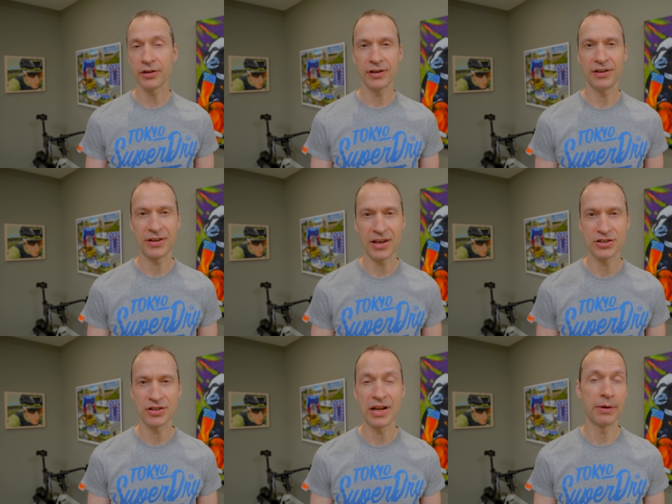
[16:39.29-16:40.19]
good
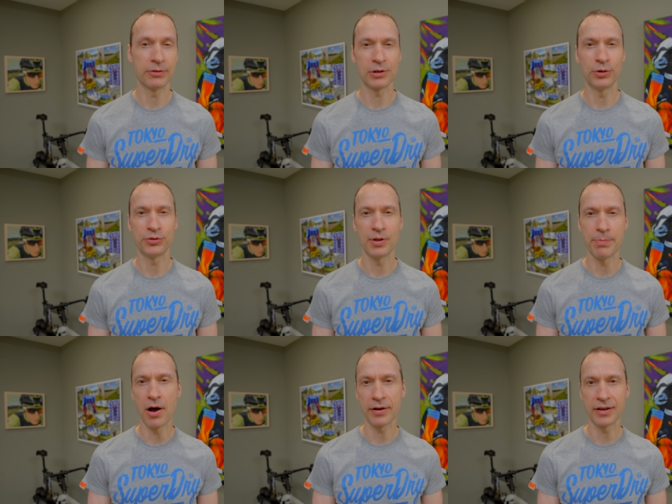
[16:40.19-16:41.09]
indication I was close to
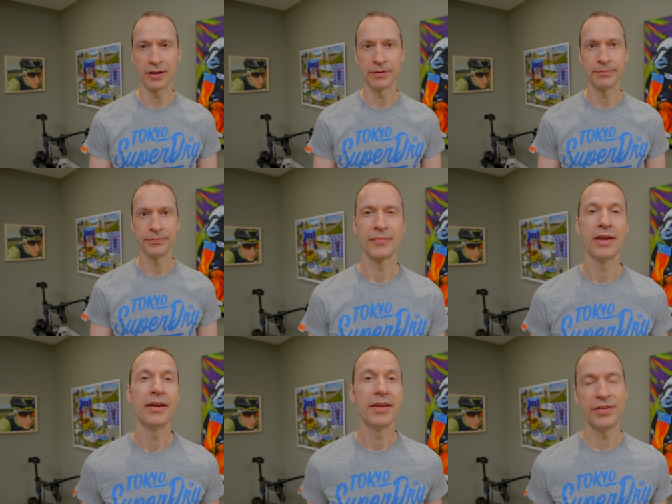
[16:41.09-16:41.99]
bonking.
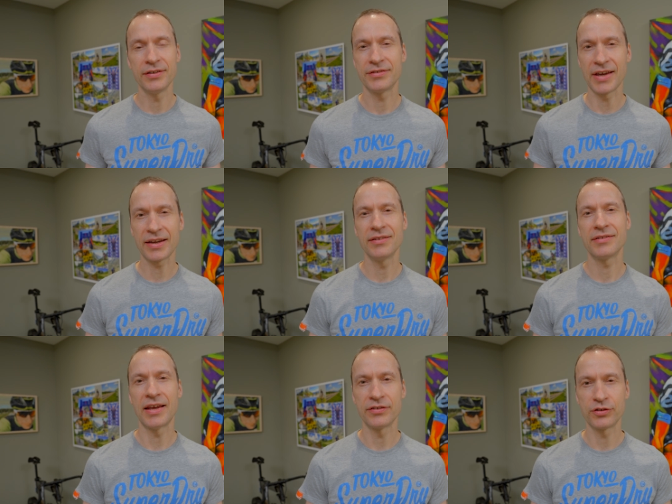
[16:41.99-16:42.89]
This second
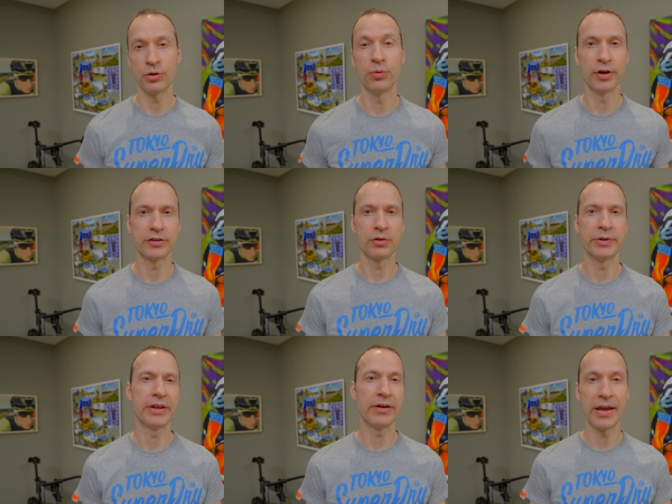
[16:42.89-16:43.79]
sensor worked
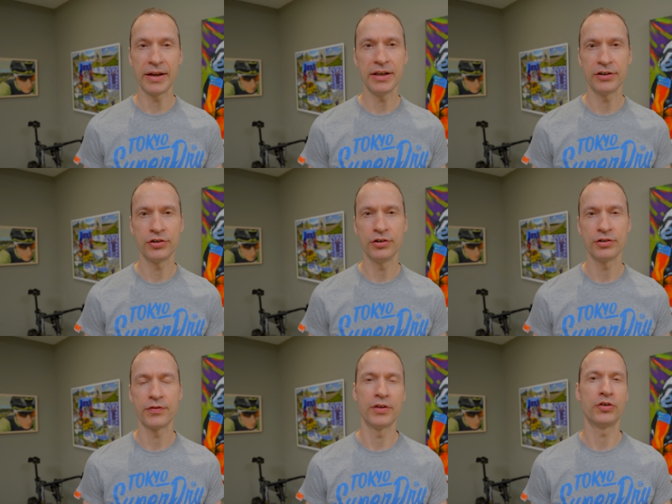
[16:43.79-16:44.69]
without any
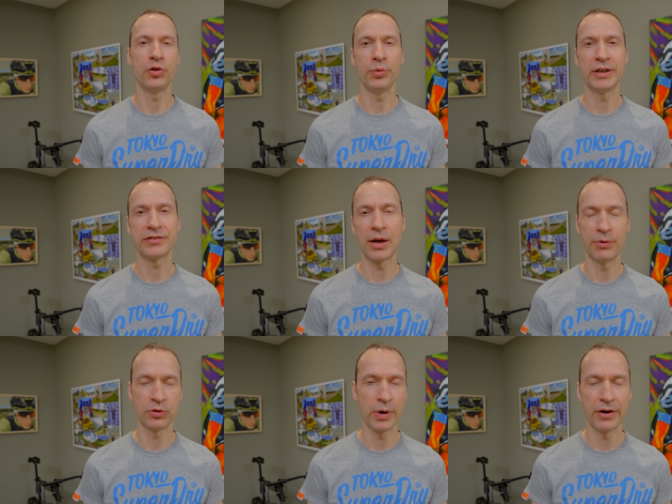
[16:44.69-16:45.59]
issues for the two weeks I
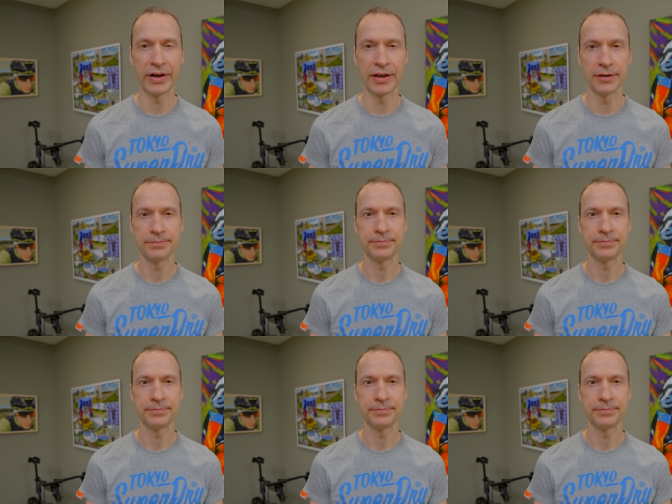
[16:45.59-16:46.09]
was wearing it.